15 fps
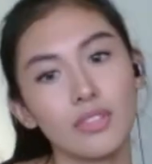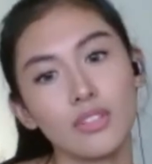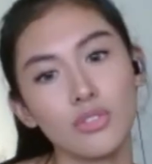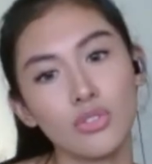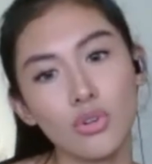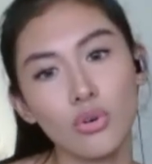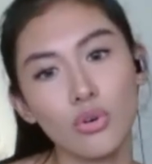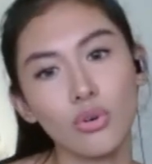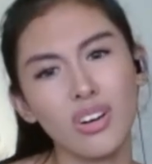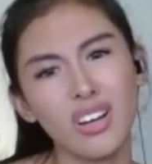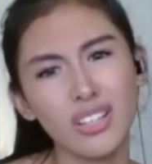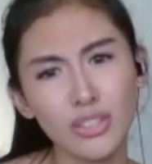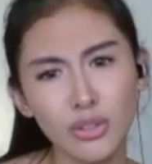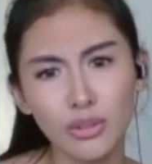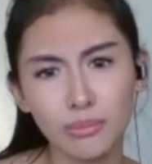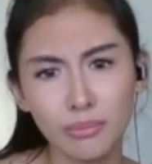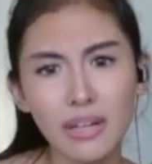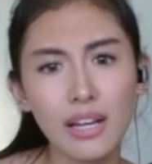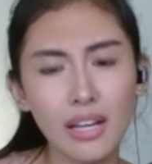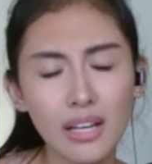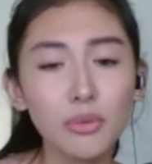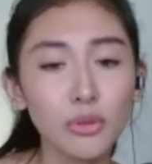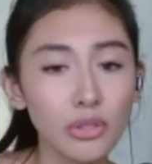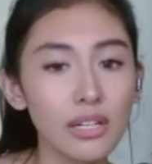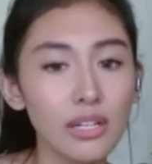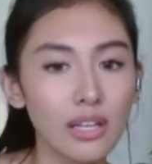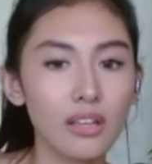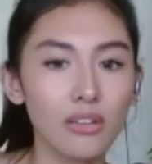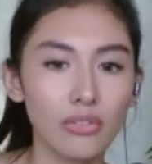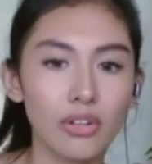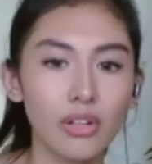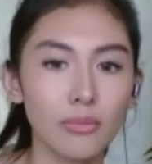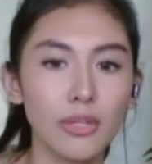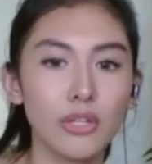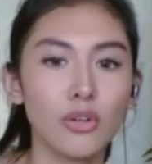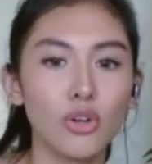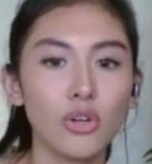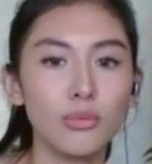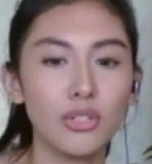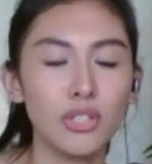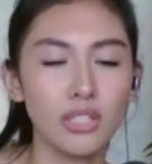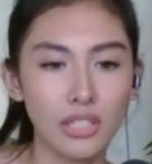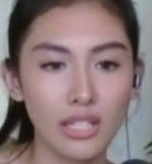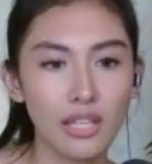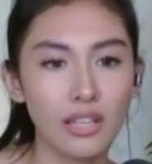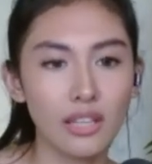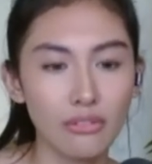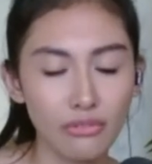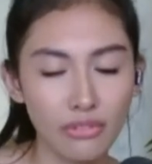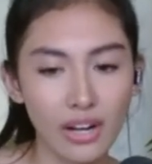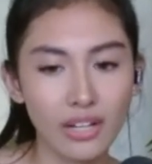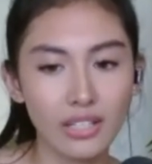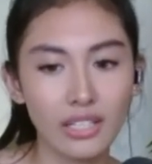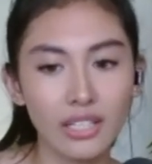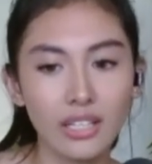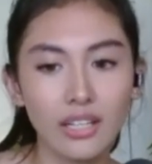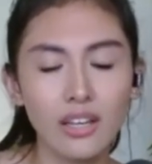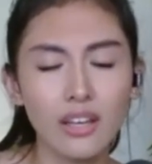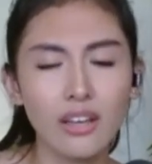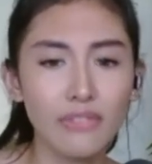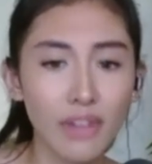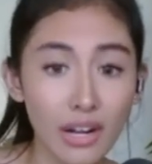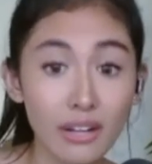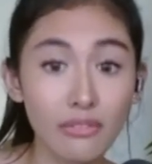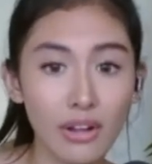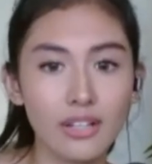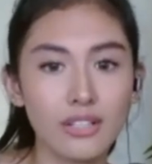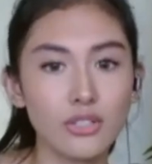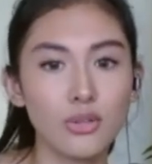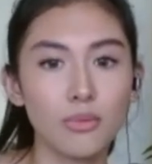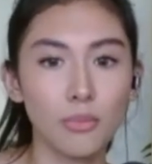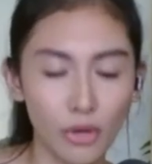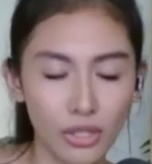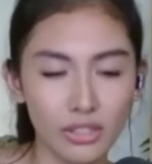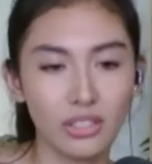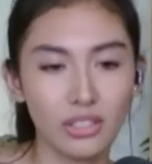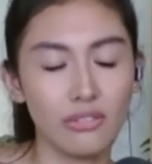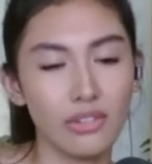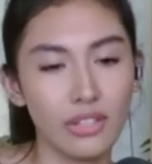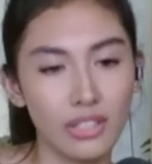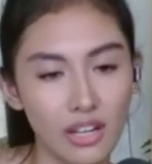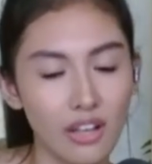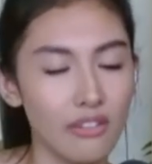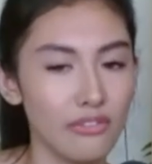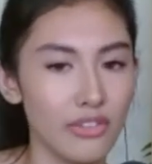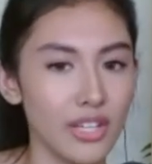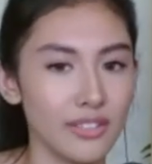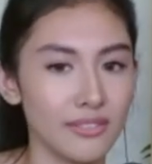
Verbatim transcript: So, ayun, malaki po talaga yung Filipino community, and they're very, very, very supportive and loving.